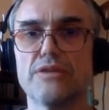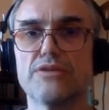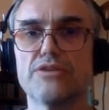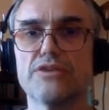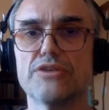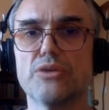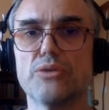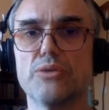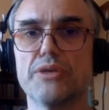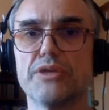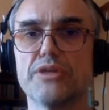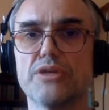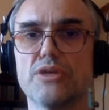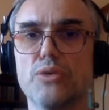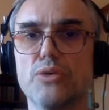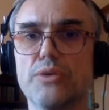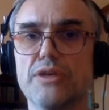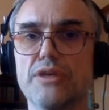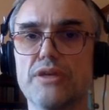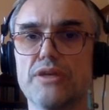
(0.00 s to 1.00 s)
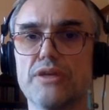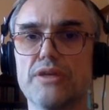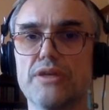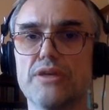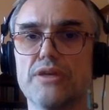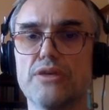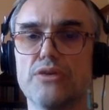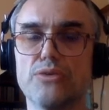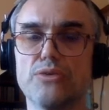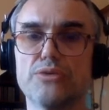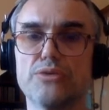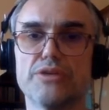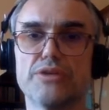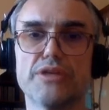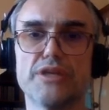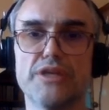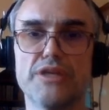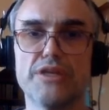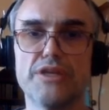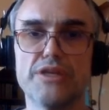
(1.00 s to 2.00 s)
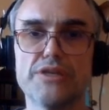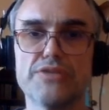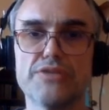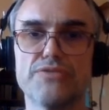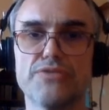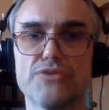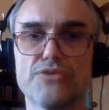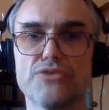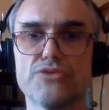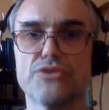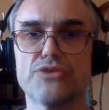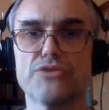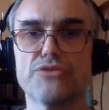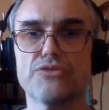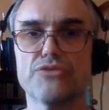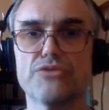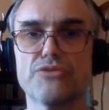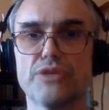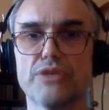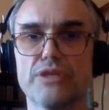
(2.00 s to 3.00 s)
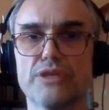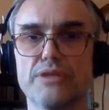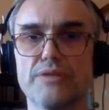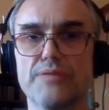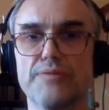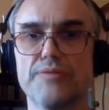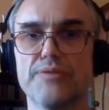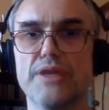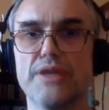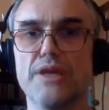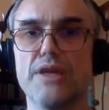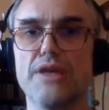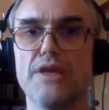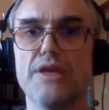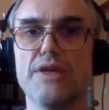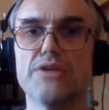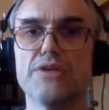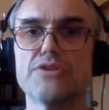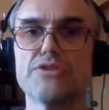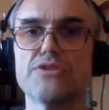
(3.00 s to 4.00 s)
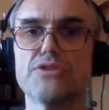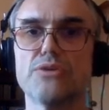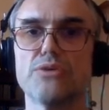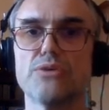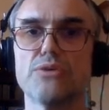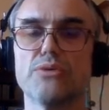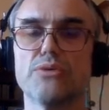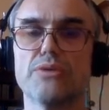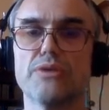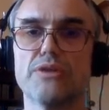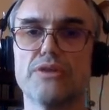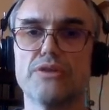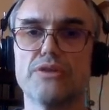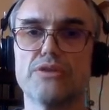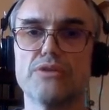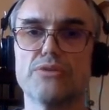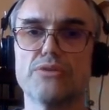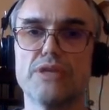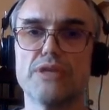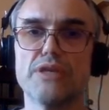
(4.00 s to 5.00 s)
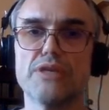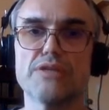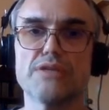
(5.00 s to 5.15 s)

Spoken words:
quite quickly good techniques for short trade. So in today's